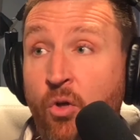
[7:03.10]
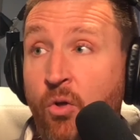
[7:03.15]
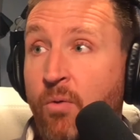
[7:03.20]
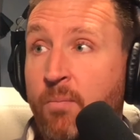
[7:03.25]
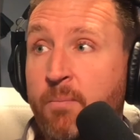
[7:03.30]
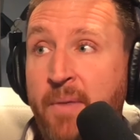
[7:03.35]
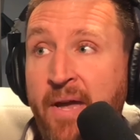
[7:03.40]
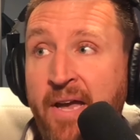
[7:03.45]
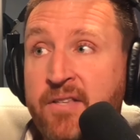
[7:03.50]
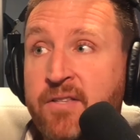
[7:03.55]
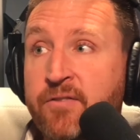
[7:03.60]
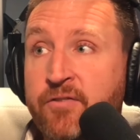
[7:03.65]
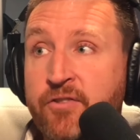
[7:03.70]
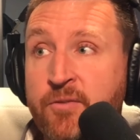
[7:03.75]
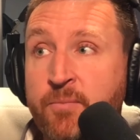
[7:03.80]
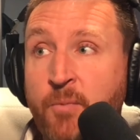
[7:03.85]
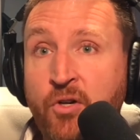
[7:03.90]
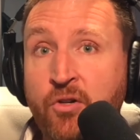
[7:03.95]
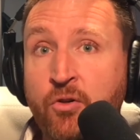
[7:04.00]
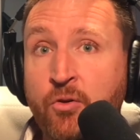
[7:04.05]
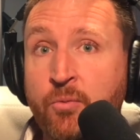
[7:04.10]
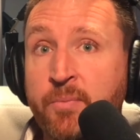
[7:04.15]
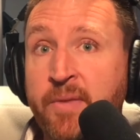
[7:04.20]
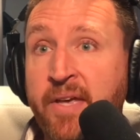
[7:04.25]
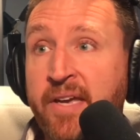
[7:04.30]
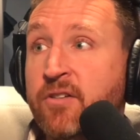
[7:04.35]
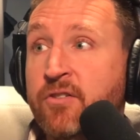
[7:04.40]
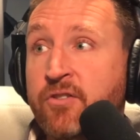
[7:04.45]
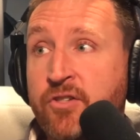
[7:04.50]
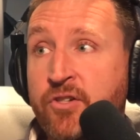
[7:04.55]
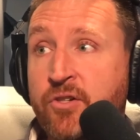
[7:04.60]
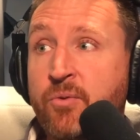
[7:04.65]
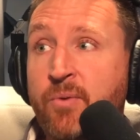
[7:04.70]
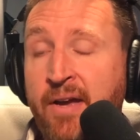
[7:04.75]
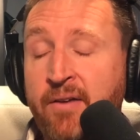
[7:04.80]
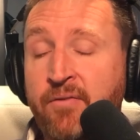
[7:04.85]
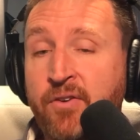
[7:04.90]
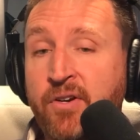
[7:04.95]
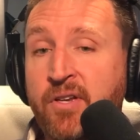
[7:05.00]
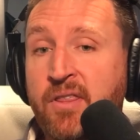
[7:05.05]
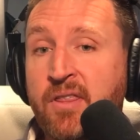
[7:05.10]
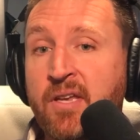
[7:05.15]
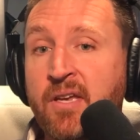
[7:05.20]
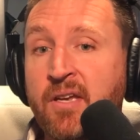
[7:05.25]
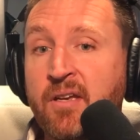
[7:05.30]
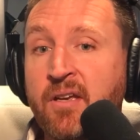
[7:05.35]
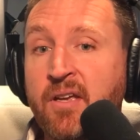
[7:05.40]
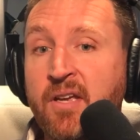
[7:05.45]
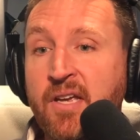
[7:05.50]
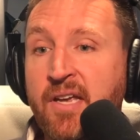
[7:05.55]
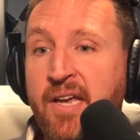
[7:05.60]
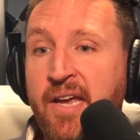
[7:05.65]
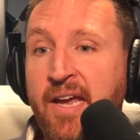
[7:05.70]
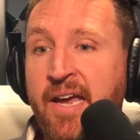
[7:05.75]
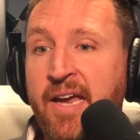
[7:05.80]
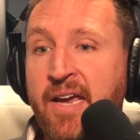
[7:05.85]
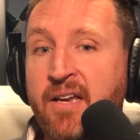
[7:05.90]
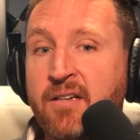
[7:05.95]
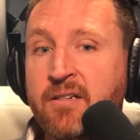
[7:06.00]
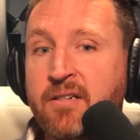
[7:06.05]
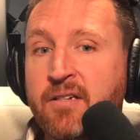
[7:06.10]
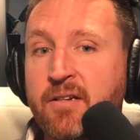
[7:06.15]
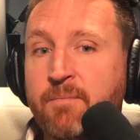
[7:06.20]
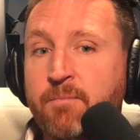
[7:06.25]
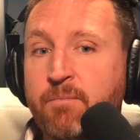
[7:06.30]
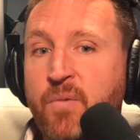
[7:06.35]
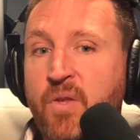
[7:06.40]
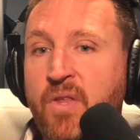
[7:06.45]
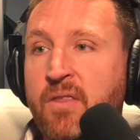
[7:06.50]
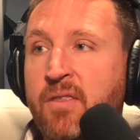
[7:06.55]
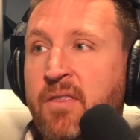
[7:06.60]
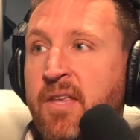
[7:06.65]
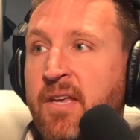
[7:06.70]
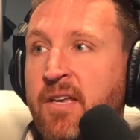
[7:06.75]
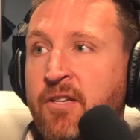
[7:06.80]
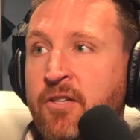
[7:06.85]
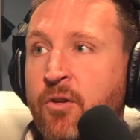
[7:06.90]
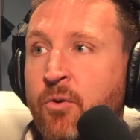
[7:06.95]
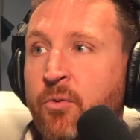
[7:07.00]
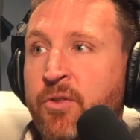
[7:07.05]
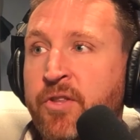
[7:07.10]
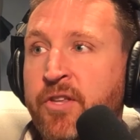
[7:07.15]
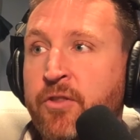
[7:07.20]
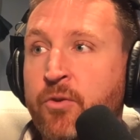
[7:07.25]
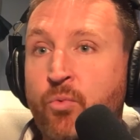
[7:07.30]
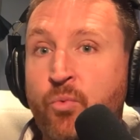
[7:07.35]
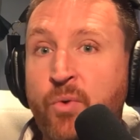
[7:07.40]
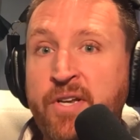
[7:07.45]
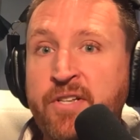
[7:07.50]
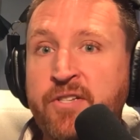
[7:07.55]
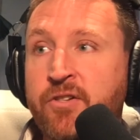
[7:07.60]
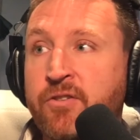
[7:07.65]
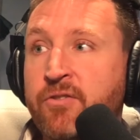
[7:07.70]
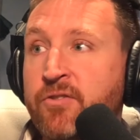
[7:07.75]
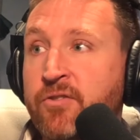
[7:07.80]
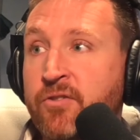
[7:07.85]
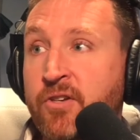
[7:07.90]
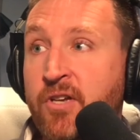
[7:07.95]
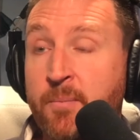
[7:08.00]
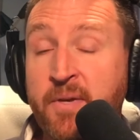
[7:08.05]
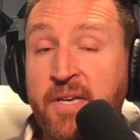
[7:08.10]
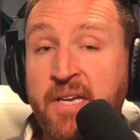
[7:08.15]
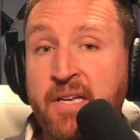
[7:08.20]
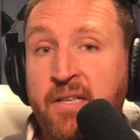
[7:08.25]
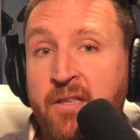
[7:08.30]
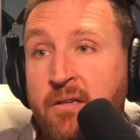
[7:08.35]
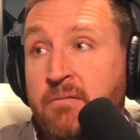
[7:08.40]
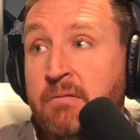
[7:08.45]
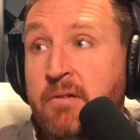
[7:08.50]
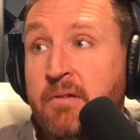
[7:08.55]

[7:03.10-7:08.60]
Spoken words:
massive smart home that can do everything. And then the renters are coming in and